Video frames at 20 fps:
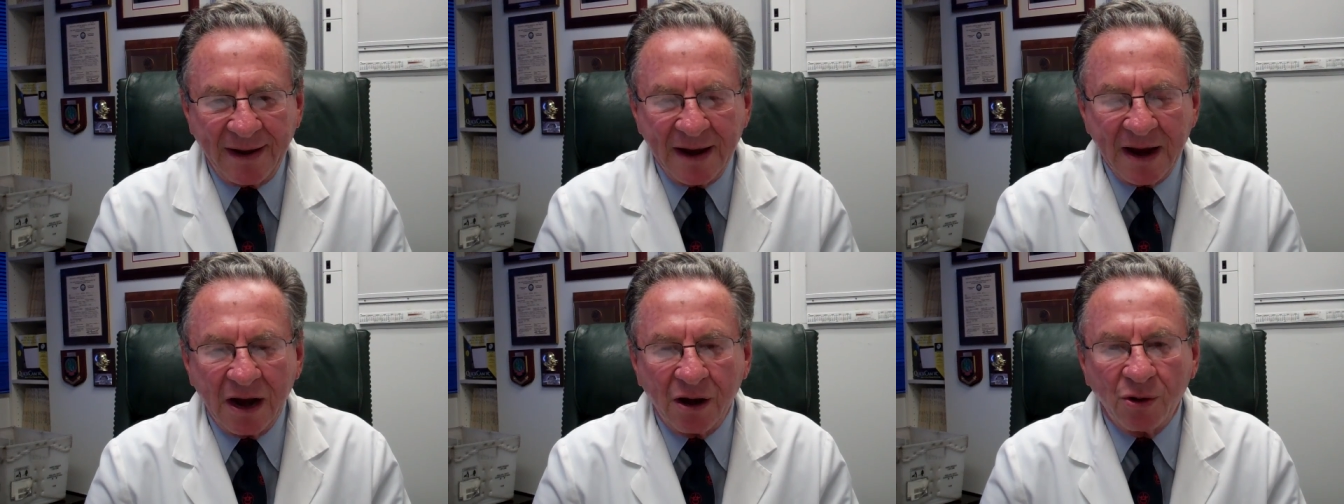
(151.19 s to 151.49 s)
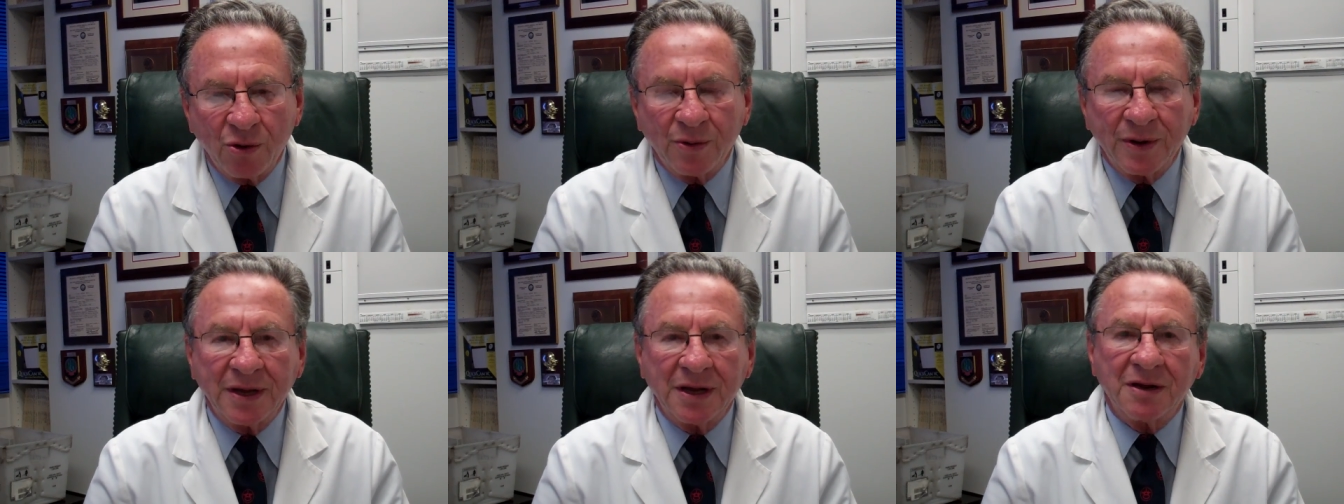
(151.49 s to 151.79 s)

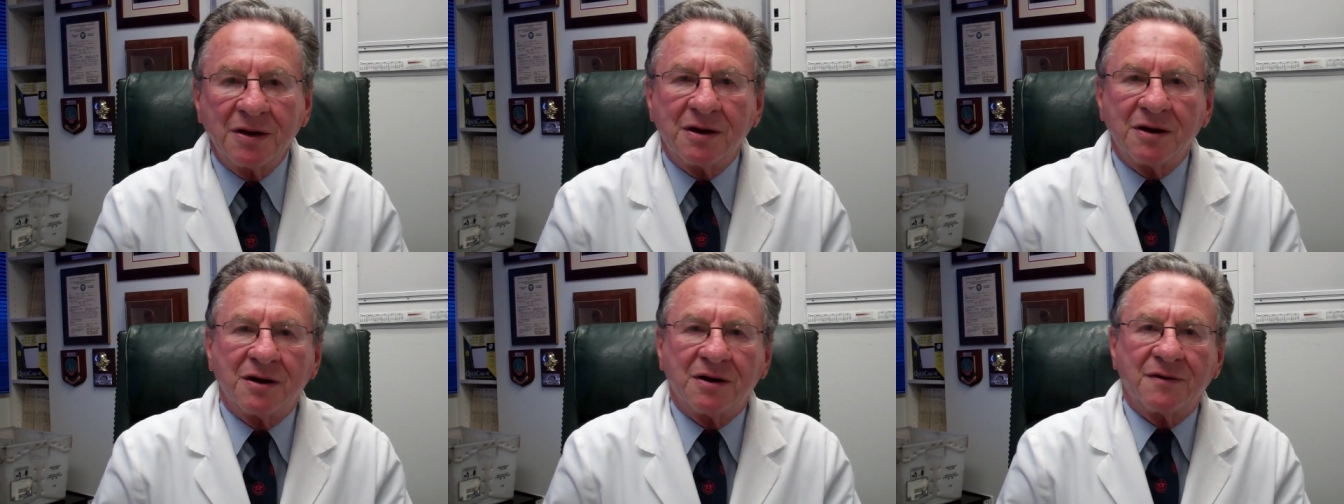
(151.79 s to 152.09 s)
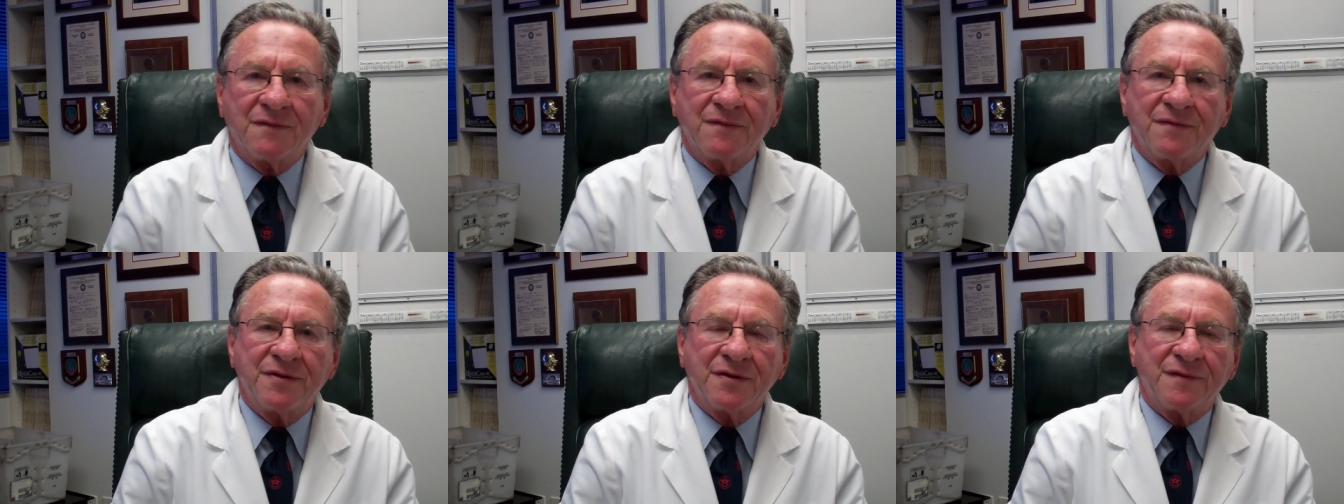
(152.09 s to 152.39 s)
narrowing
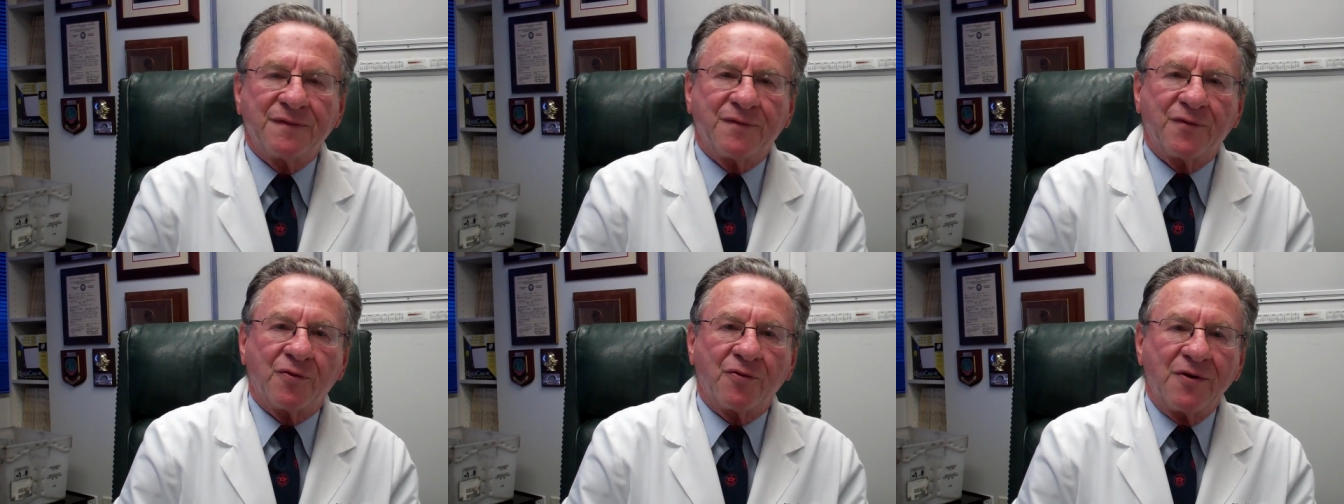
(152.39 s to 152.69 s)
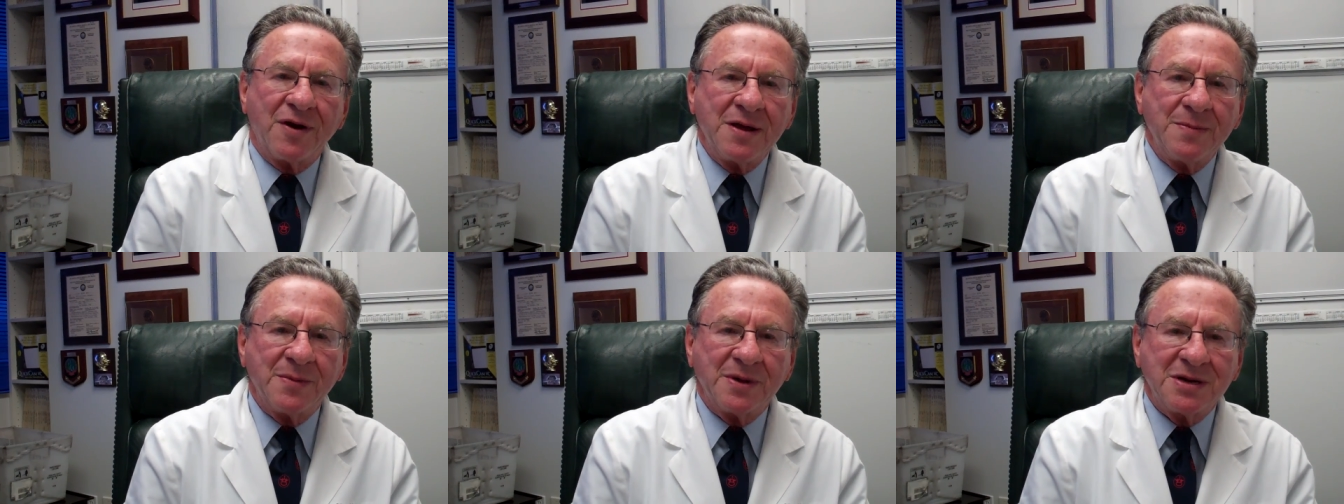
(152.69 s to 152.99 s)
of the
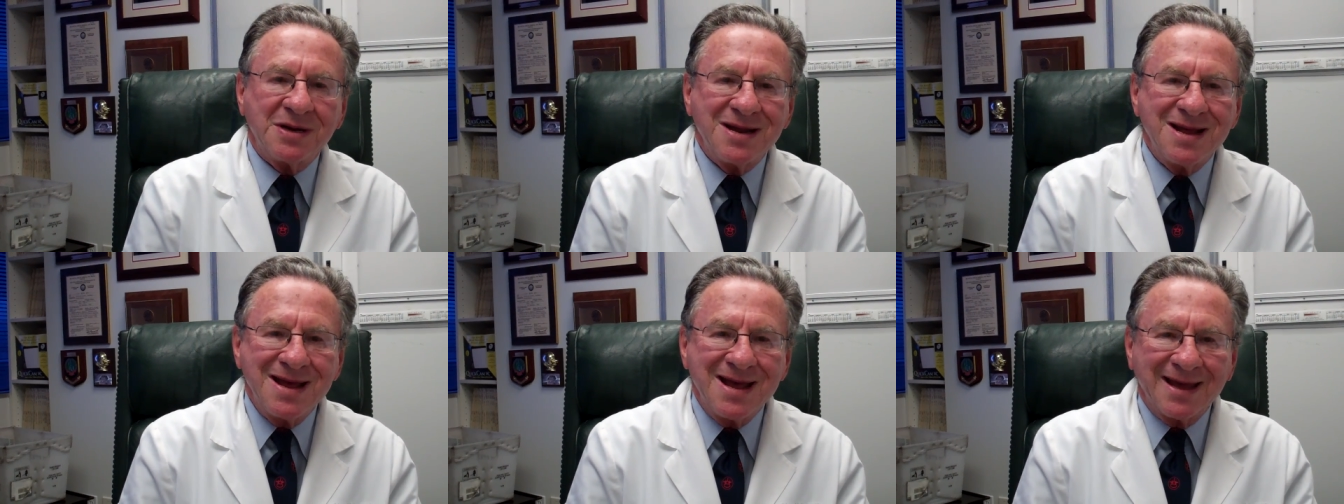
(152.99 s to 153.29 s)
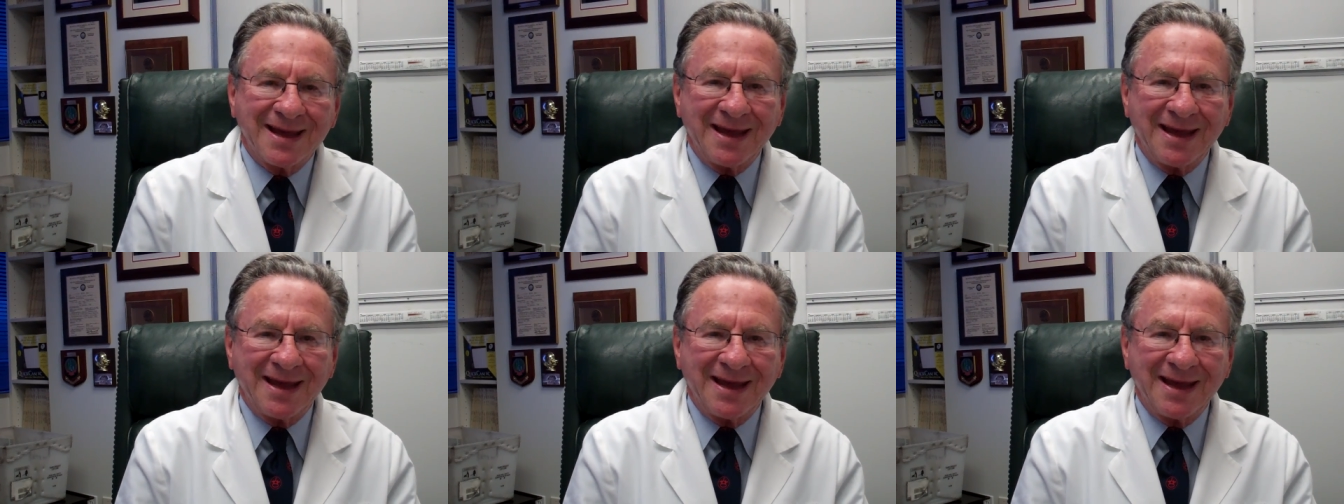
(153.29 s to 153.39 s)
foramen